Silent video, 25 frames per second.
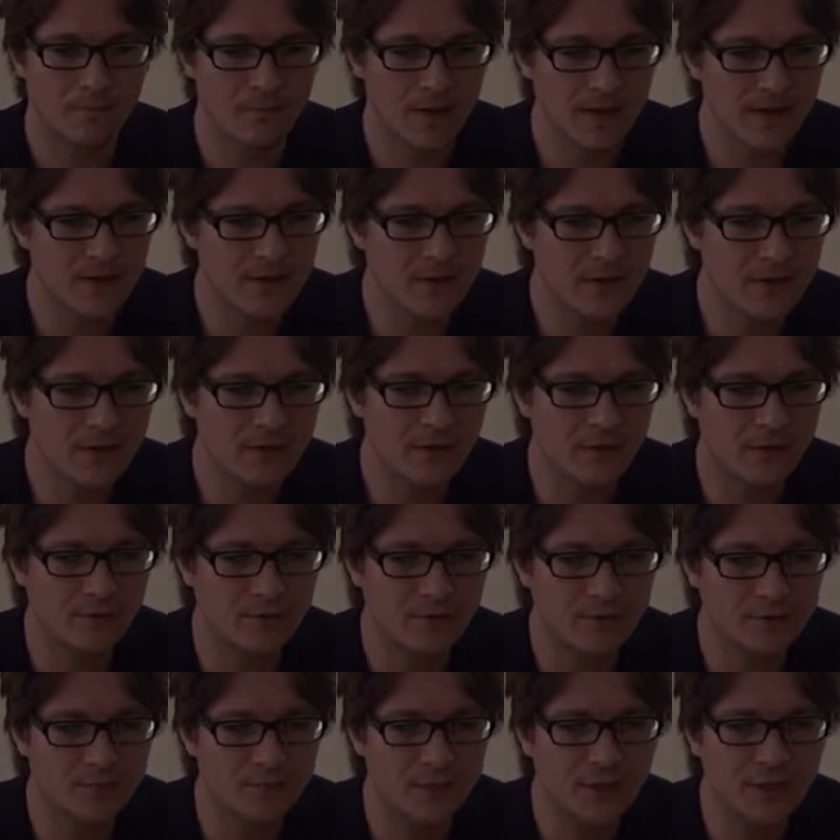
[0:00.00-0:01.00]
method of
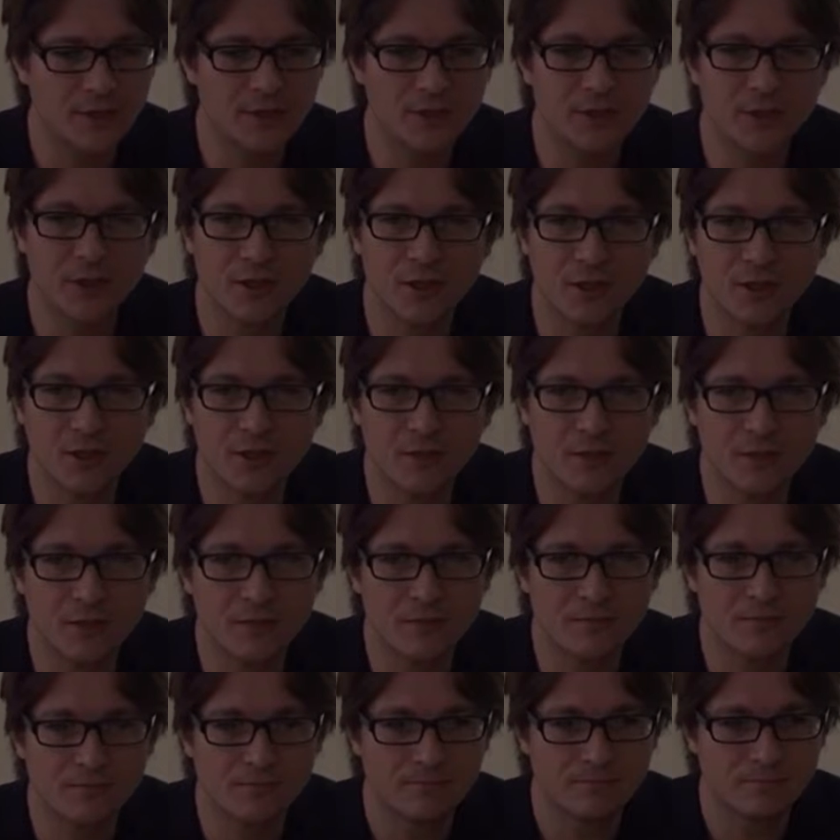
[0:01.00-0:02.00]

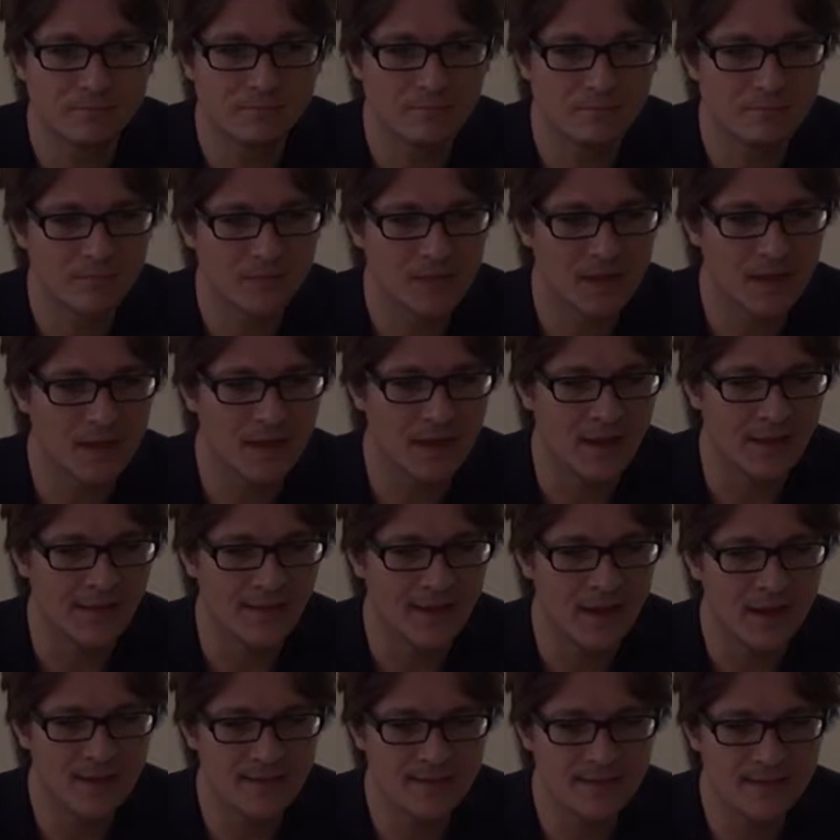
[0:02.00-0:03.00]
spatial
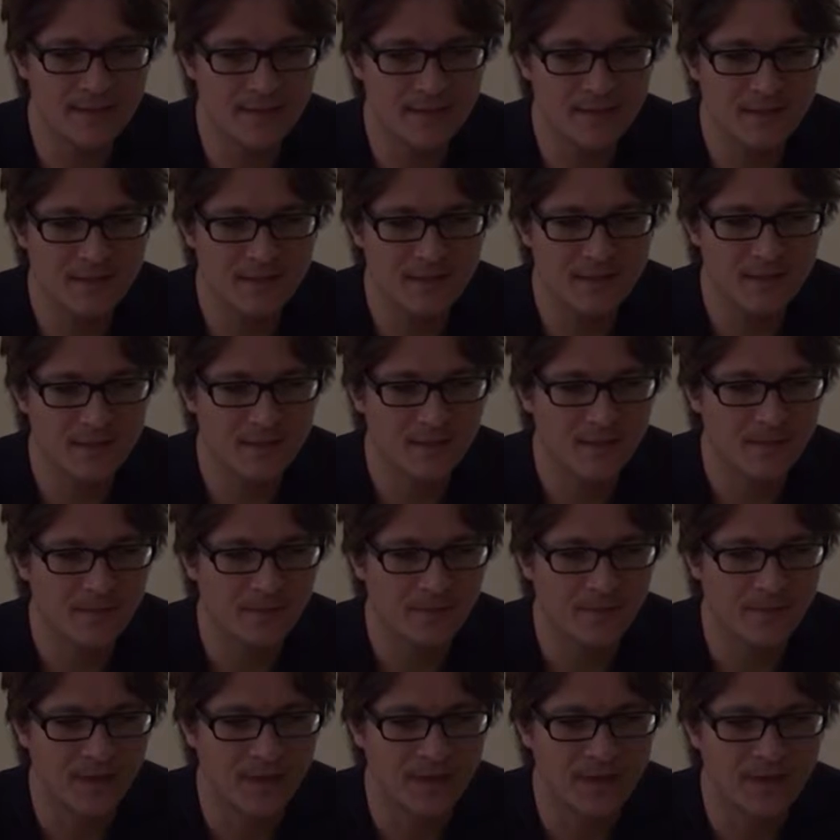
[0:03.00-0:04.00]
analysis
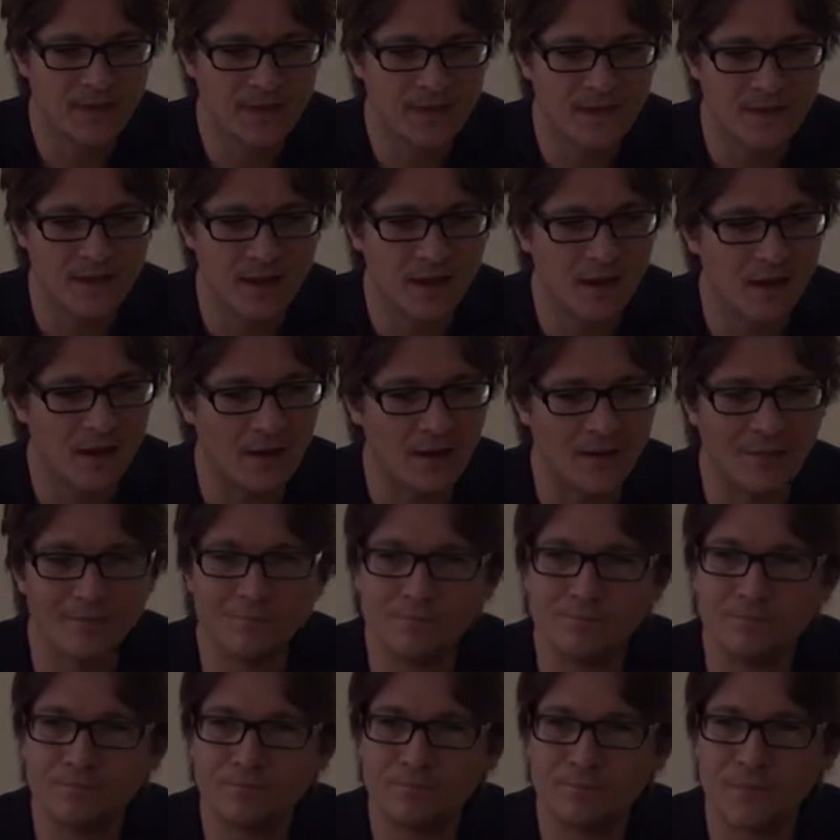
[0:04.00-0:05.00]
is
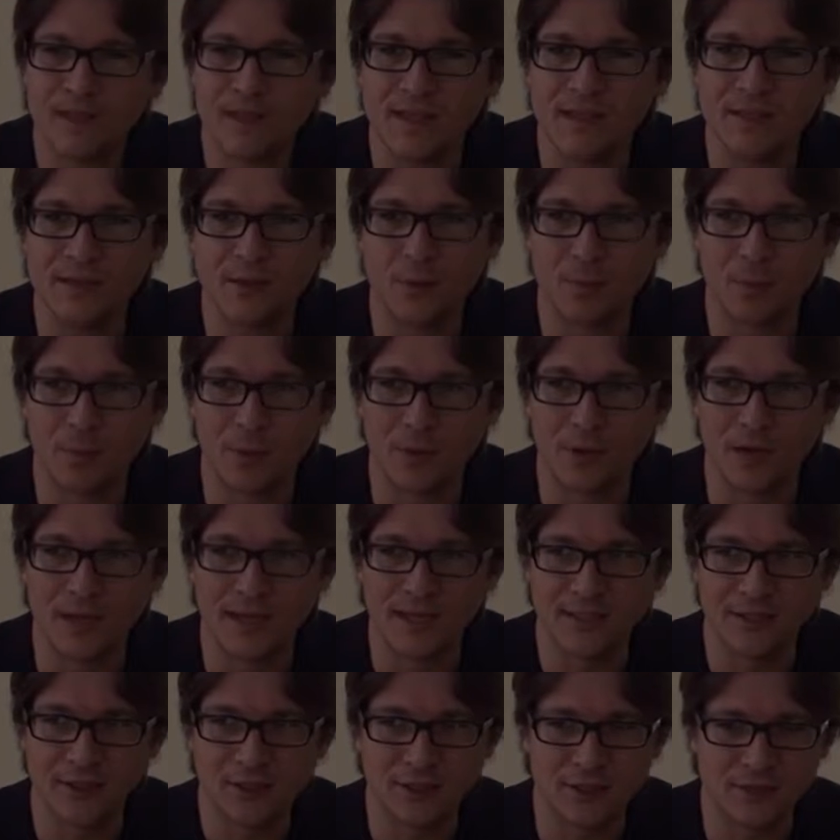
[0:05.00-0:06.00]

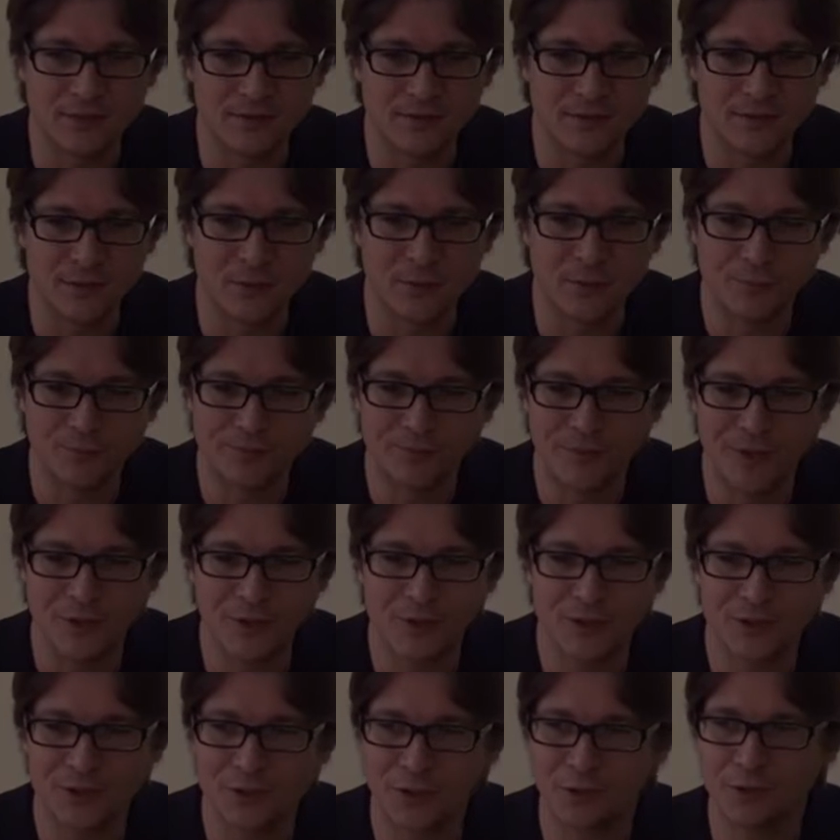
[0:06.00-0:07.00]
interpolation. So now
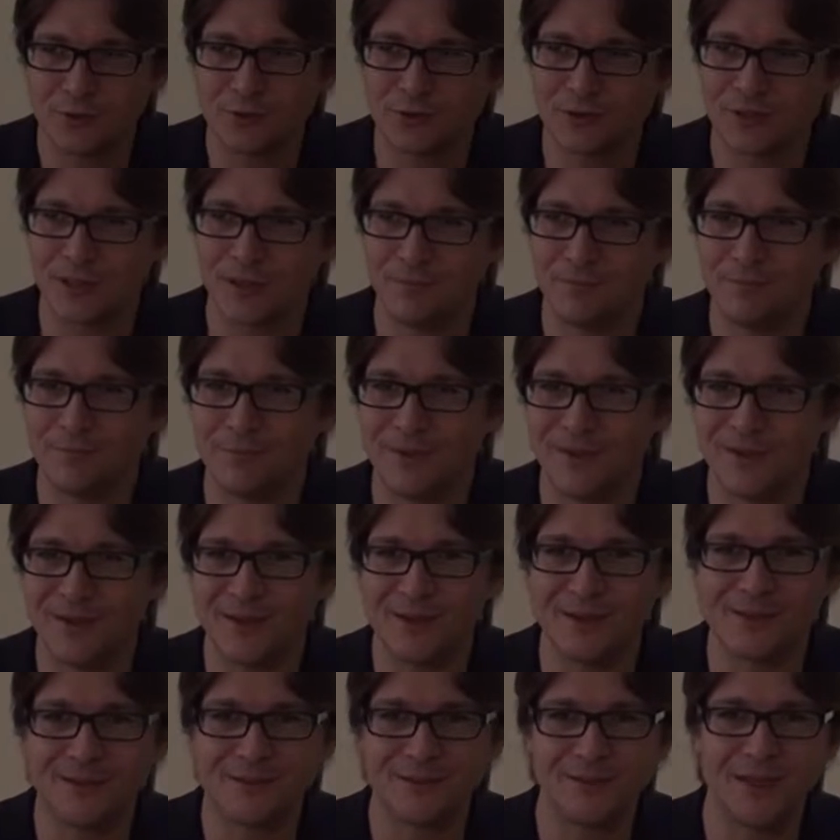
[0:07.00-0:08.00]
I show you
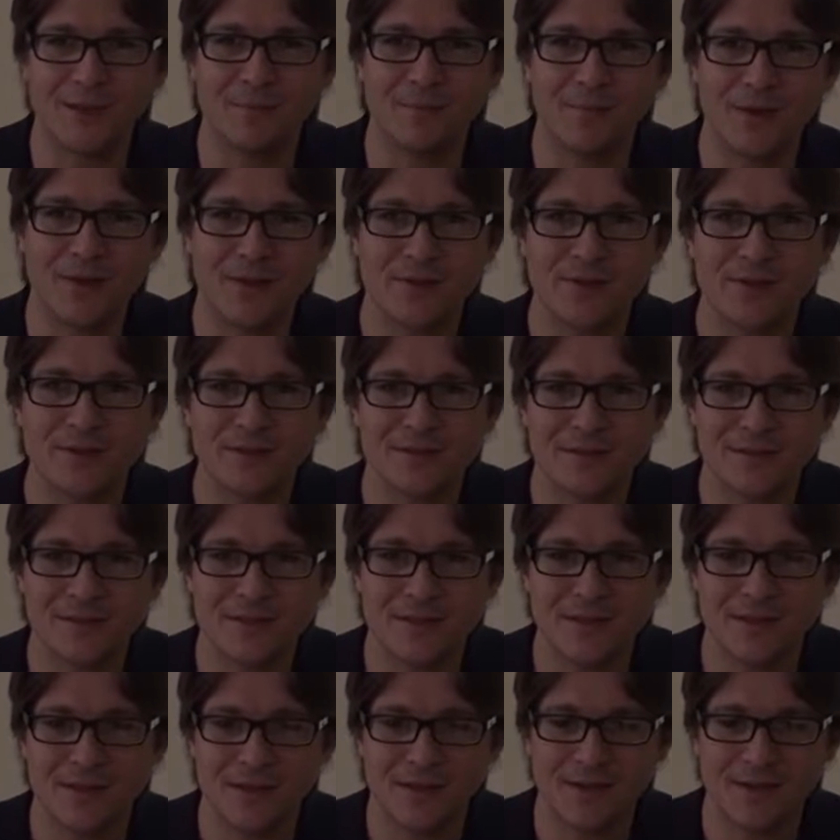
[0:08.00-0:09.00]
some methods,